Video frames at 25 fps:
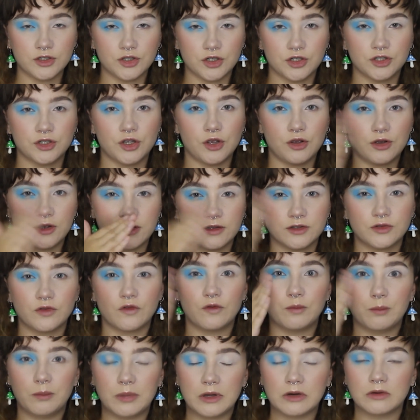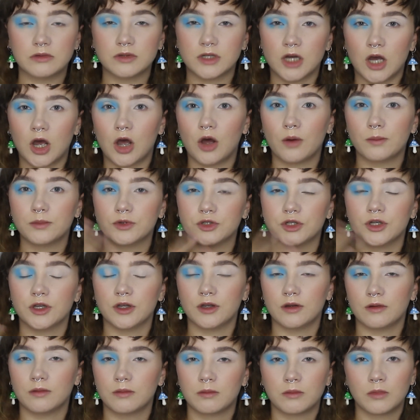just so you can sort of build up
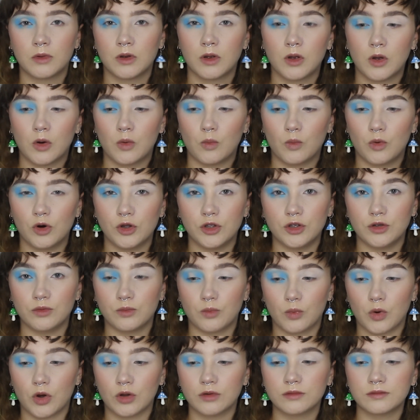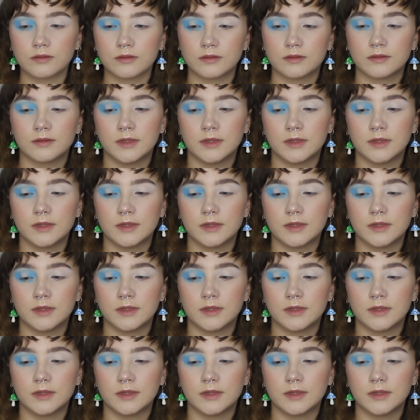to what you want.